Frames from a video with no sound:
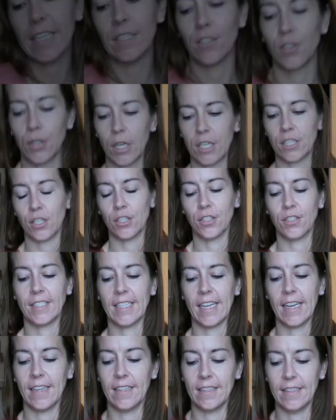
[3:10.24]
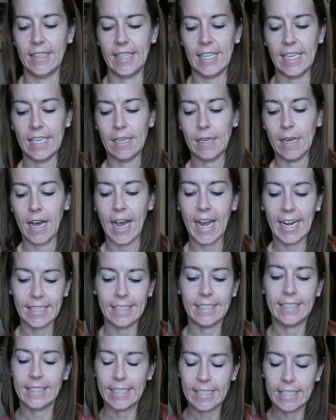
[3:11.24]
my instructors said the
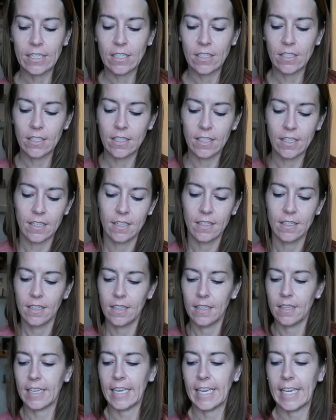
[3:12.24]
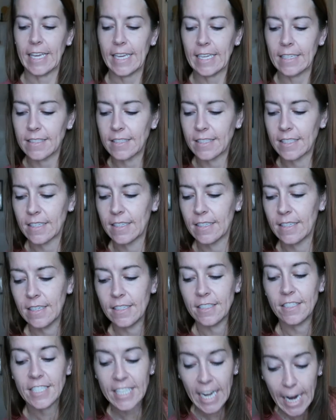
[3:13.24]
ideal heat
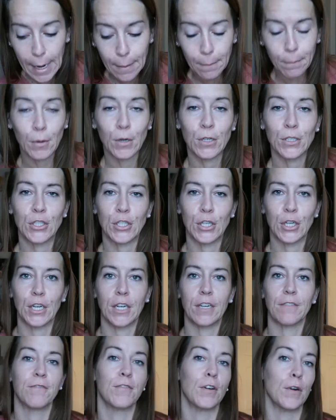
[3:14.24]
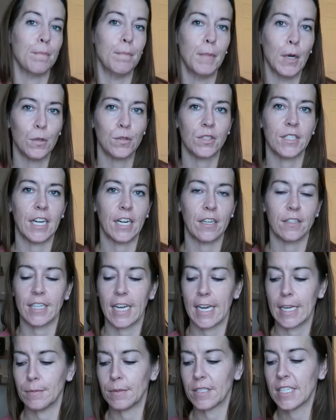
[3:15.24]
temperature for most hair
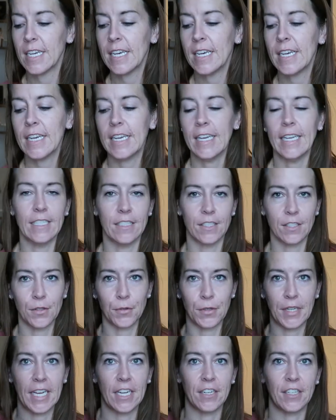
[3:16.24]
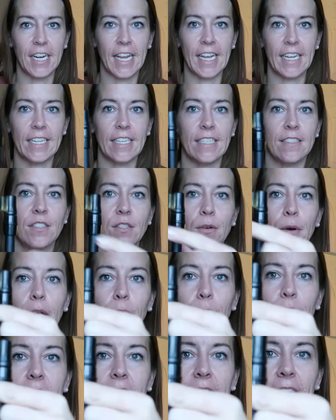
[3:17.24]
types is 380. So
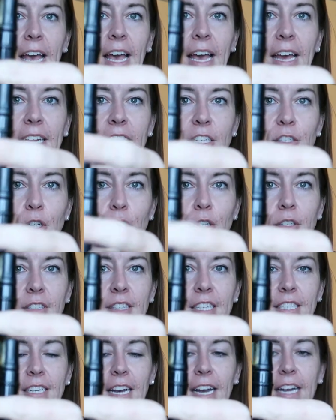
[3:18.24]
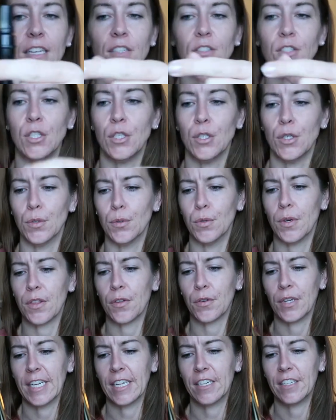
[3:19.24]
I went ahead and turned the dial to
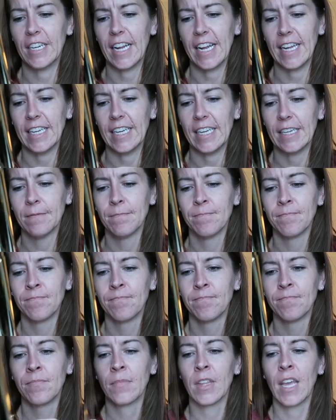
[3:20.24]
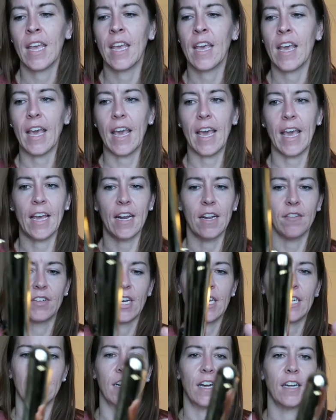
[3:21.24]
380 and I've
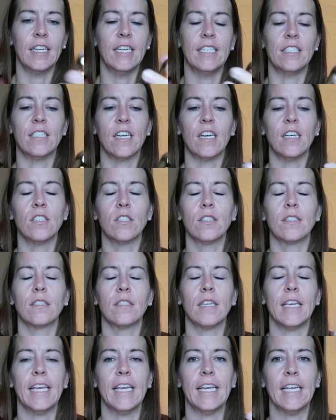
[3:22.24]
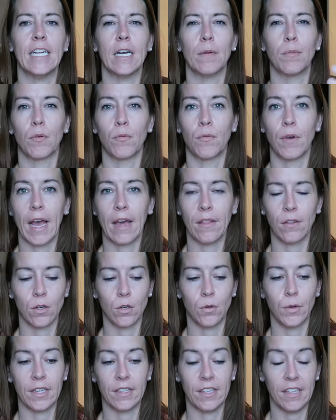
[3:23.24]
got it on. It does heat up rather
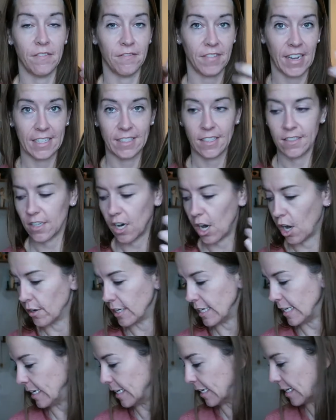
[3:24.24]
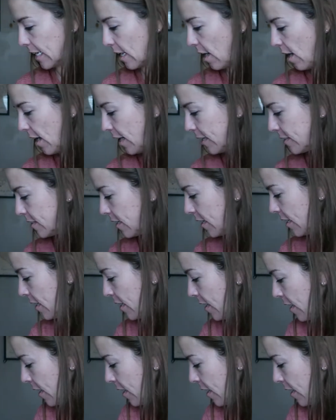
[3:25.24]
quickly. In fact, it's already getting hot.